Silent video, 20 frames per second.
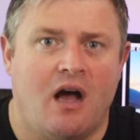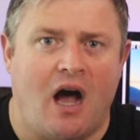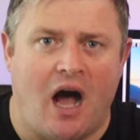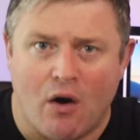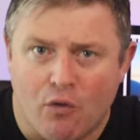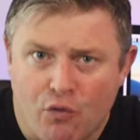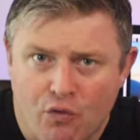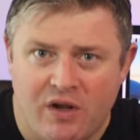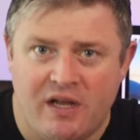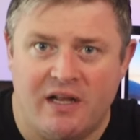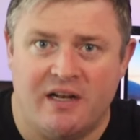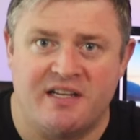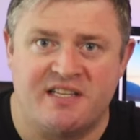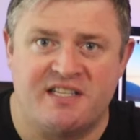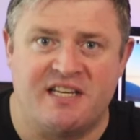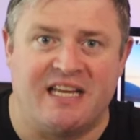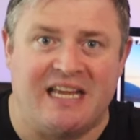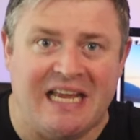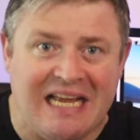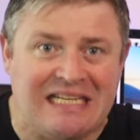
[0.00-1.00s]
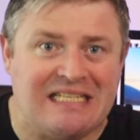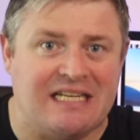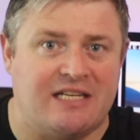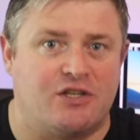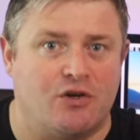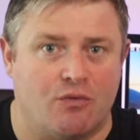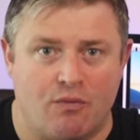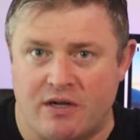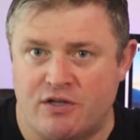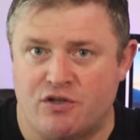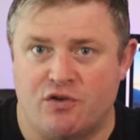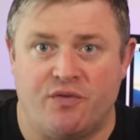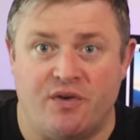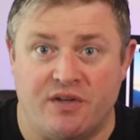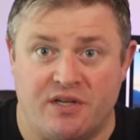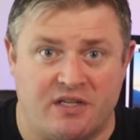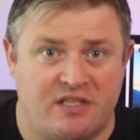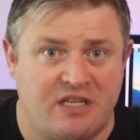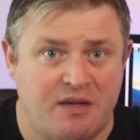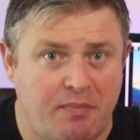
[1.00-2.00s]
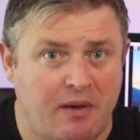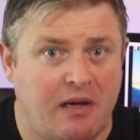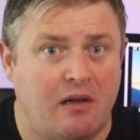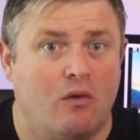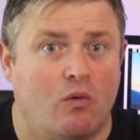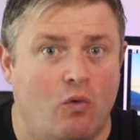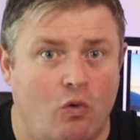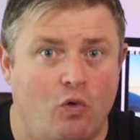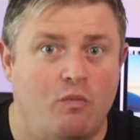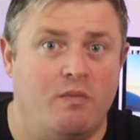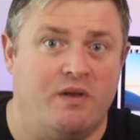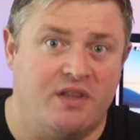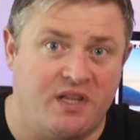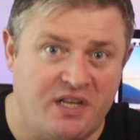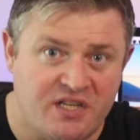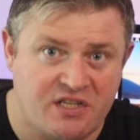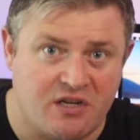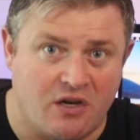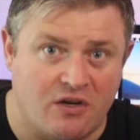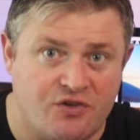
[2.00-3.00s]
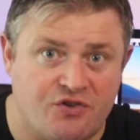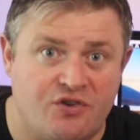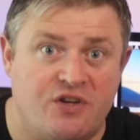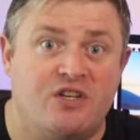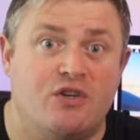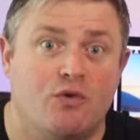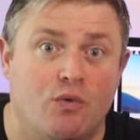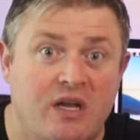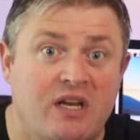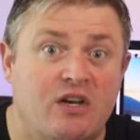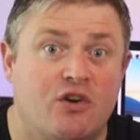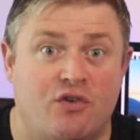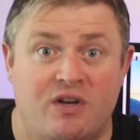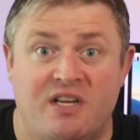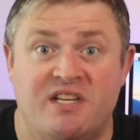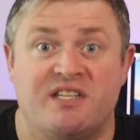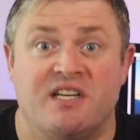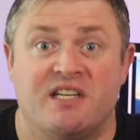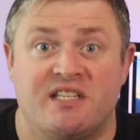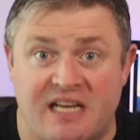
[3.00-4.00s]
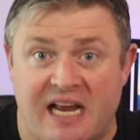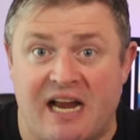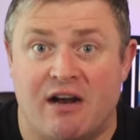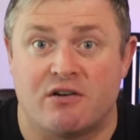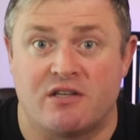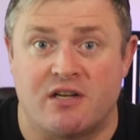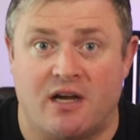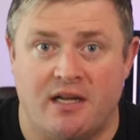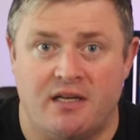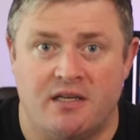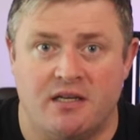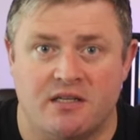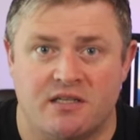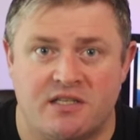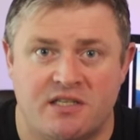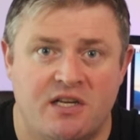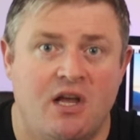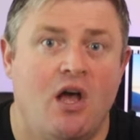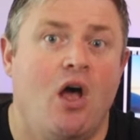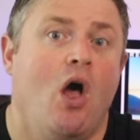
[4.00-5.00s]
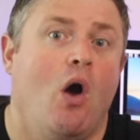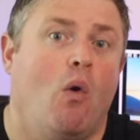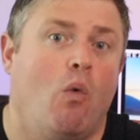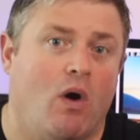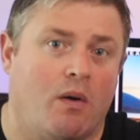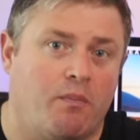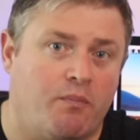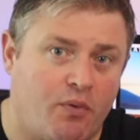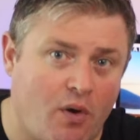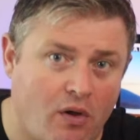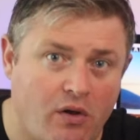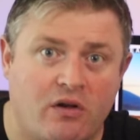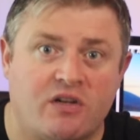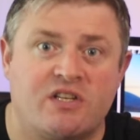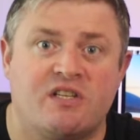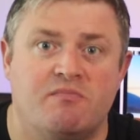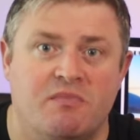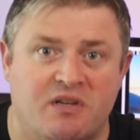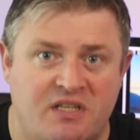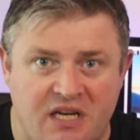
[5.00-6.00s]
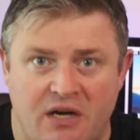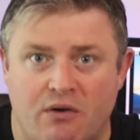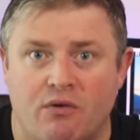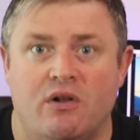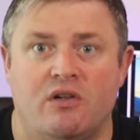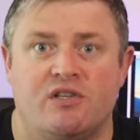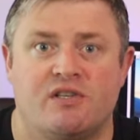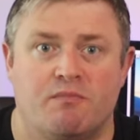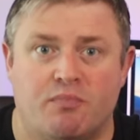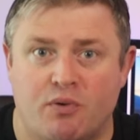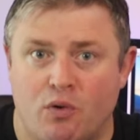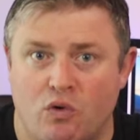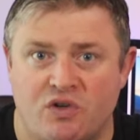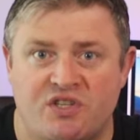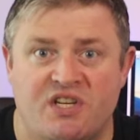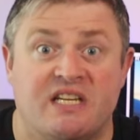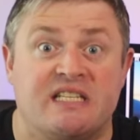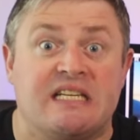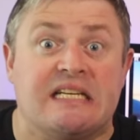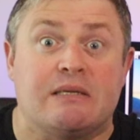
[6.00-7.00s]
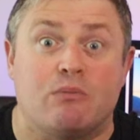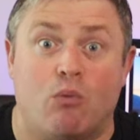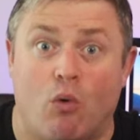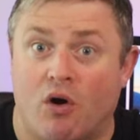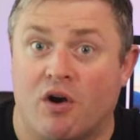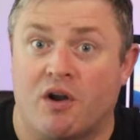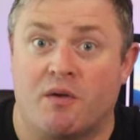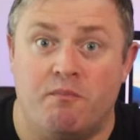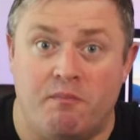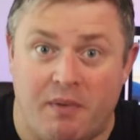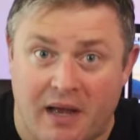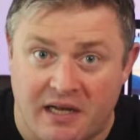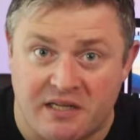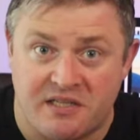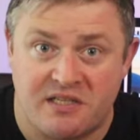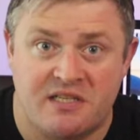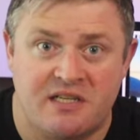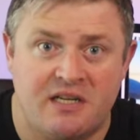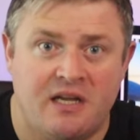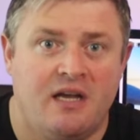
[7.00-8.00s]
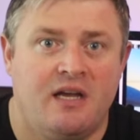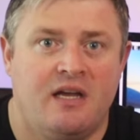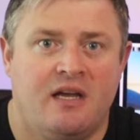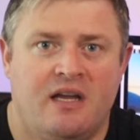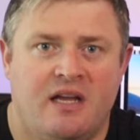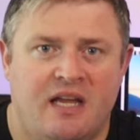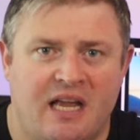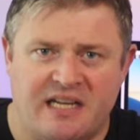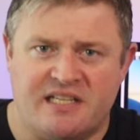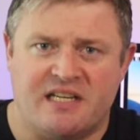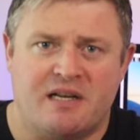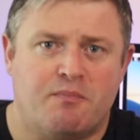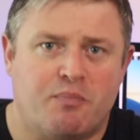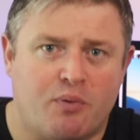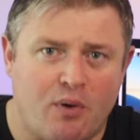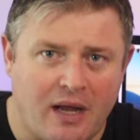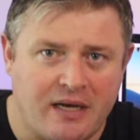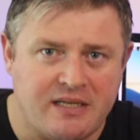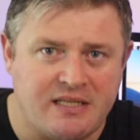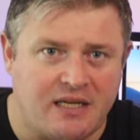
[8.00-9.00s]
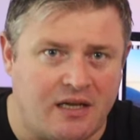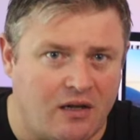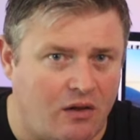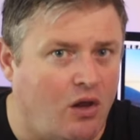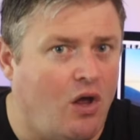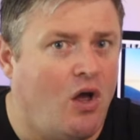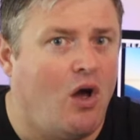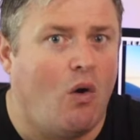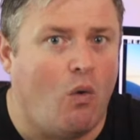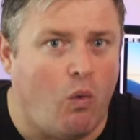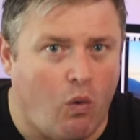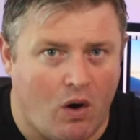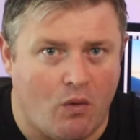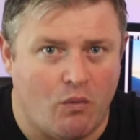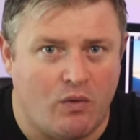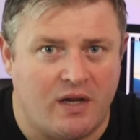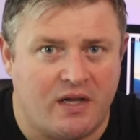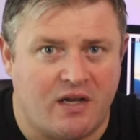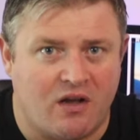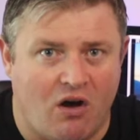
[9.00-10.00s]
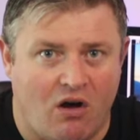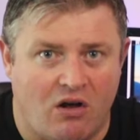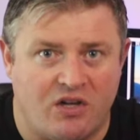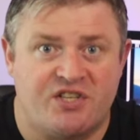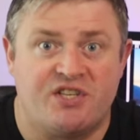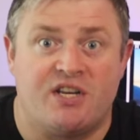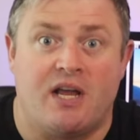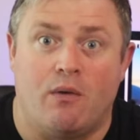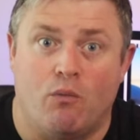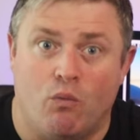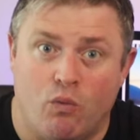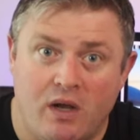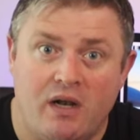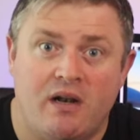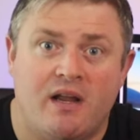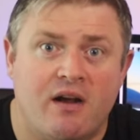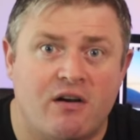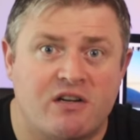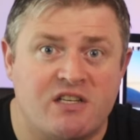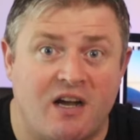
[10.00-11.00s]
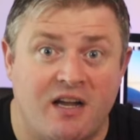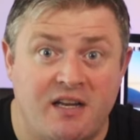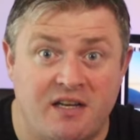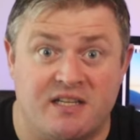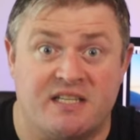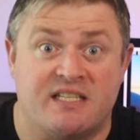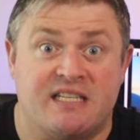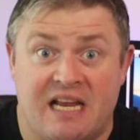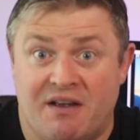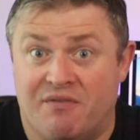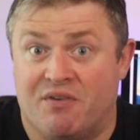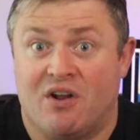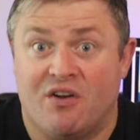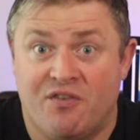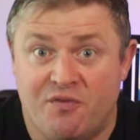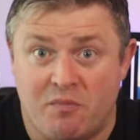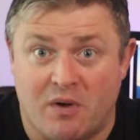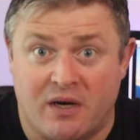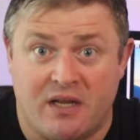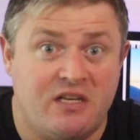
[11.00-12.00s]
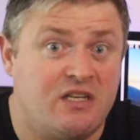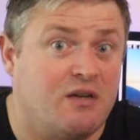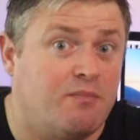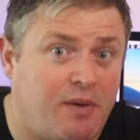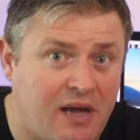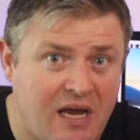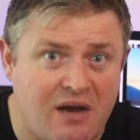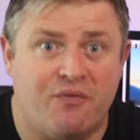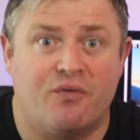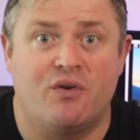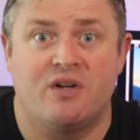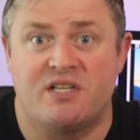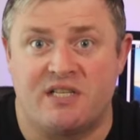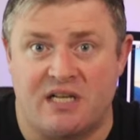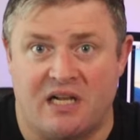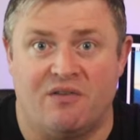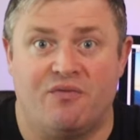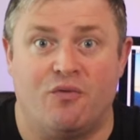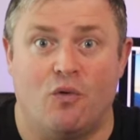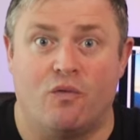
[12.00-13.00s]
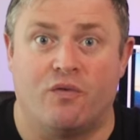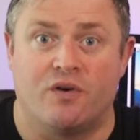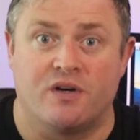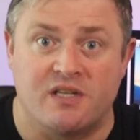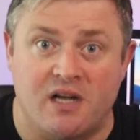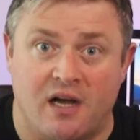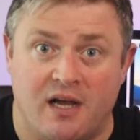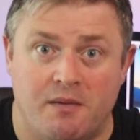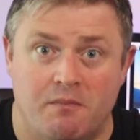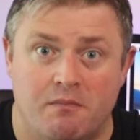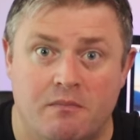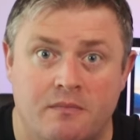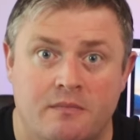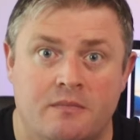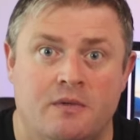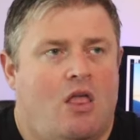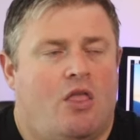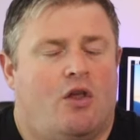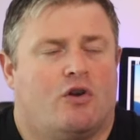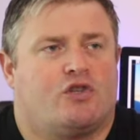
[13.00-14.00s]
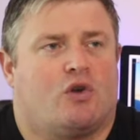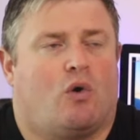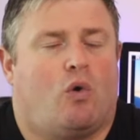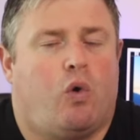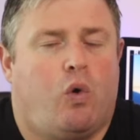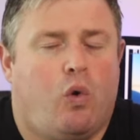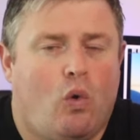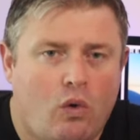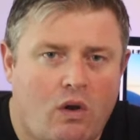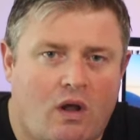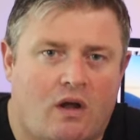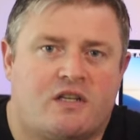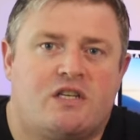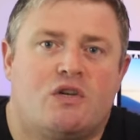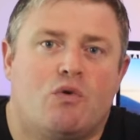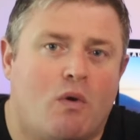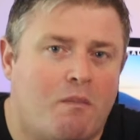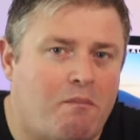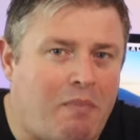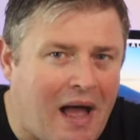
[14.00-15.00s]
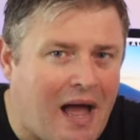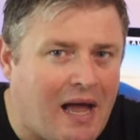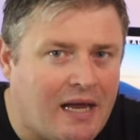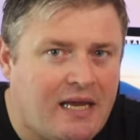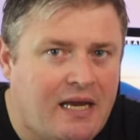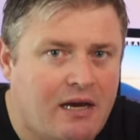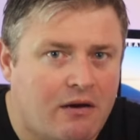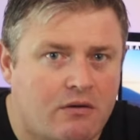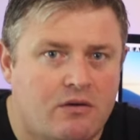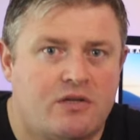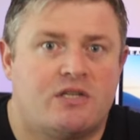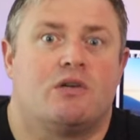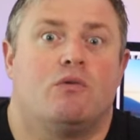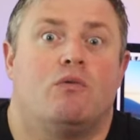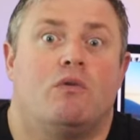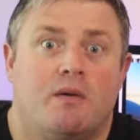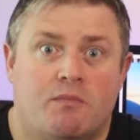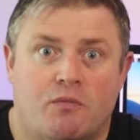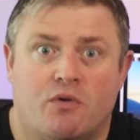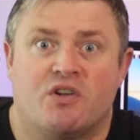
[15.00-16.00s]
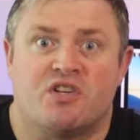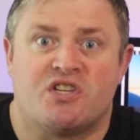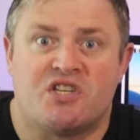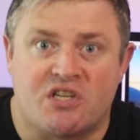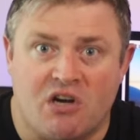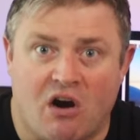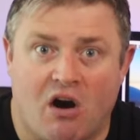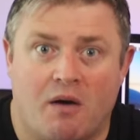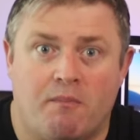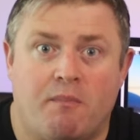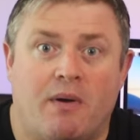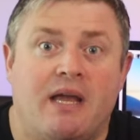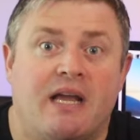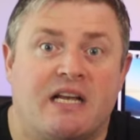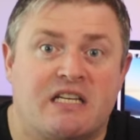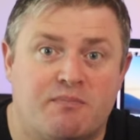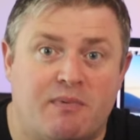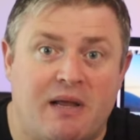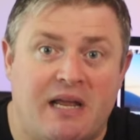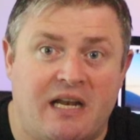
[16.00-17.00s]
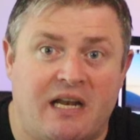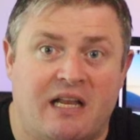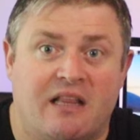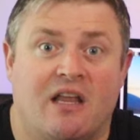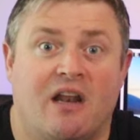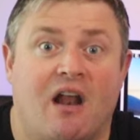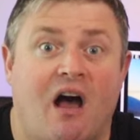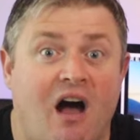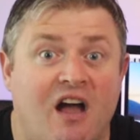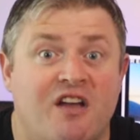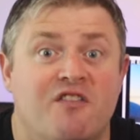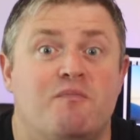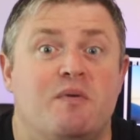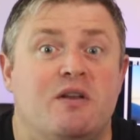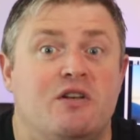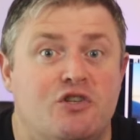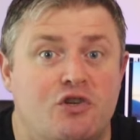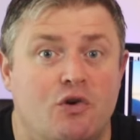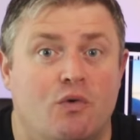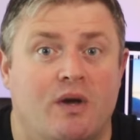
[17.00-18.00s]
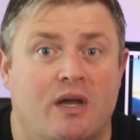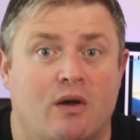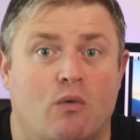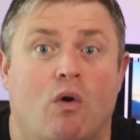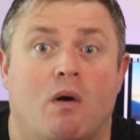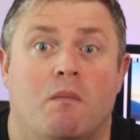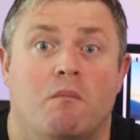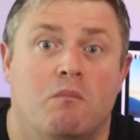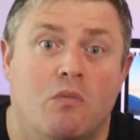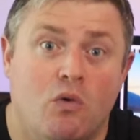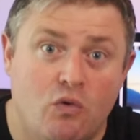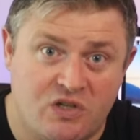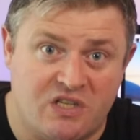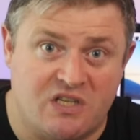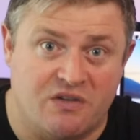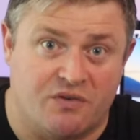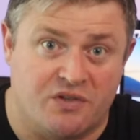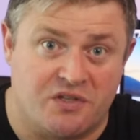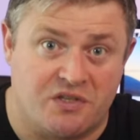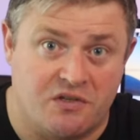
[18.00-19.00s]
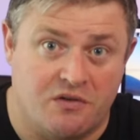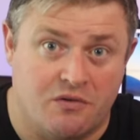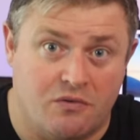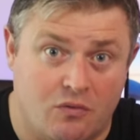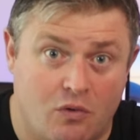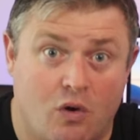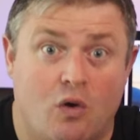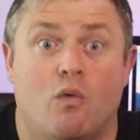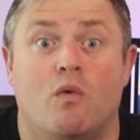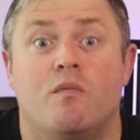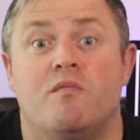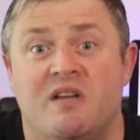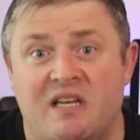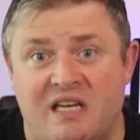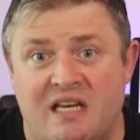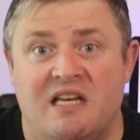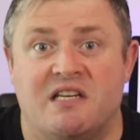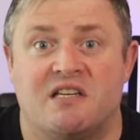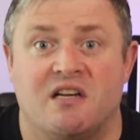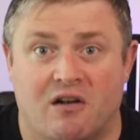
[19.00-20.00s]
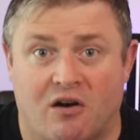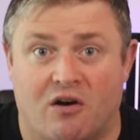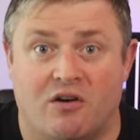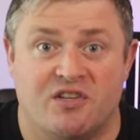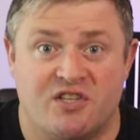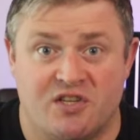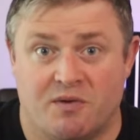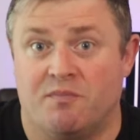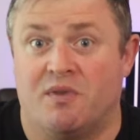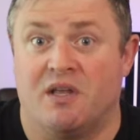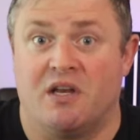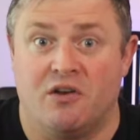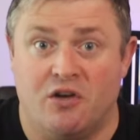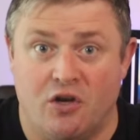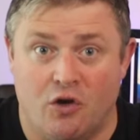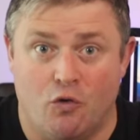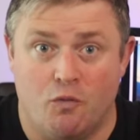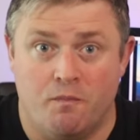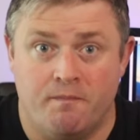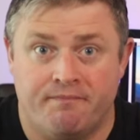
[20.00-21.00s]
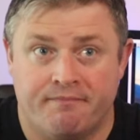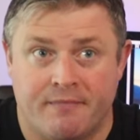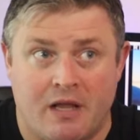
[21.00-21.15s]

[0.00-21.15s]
How realistic is it to retrofit a typical home in this country to increase its airtightness? What products, materials and processes work best? Is it practical? What will it cost? And will airtightness save enough money to pay for itself over time? There's a whole lot to unpack here, so I'm going to start by explaining that I've been doing what most of us do when we need to learn something new.